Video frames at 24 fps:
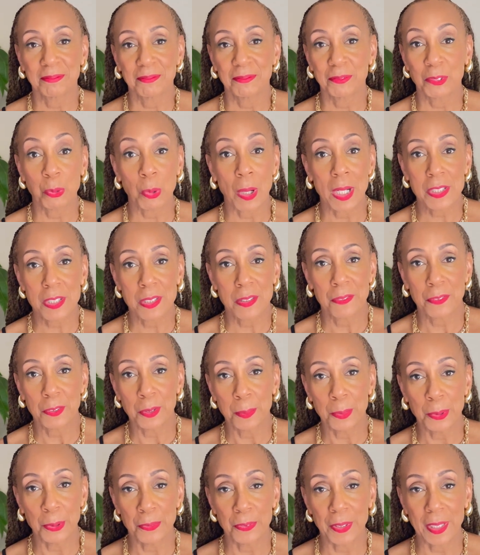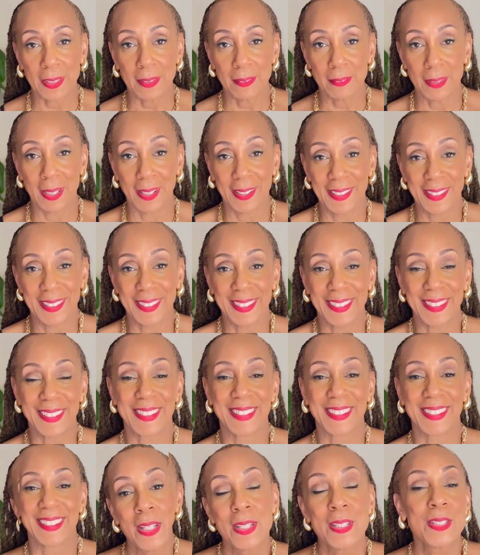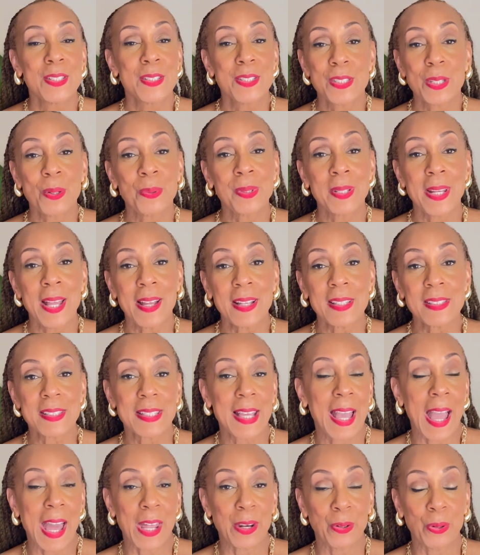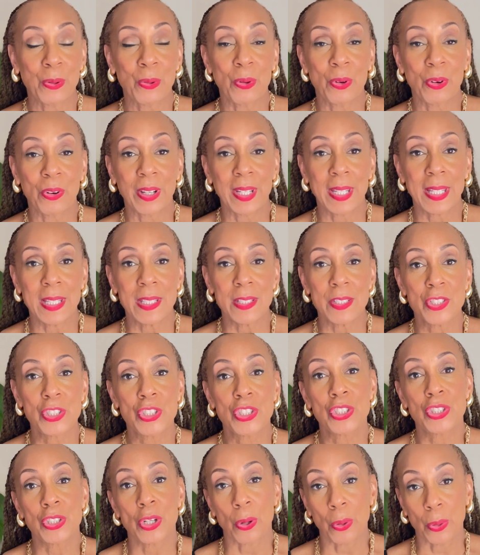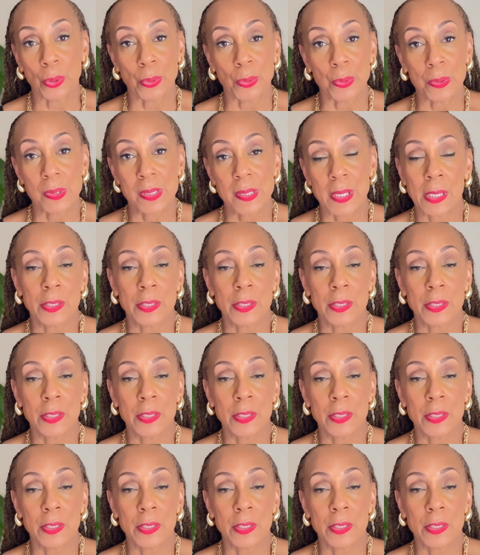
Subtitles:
for watching a full movie. So next category is shows.